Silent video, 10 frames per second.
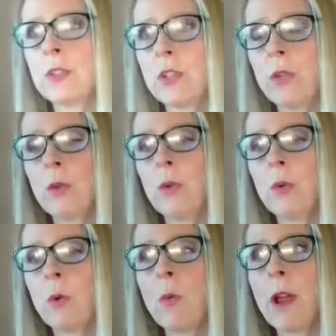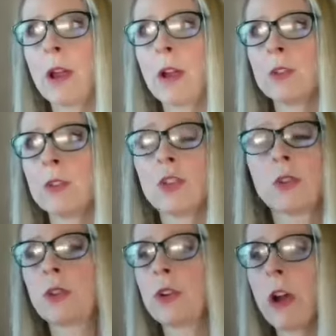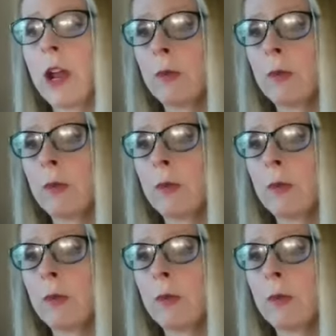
too where children are at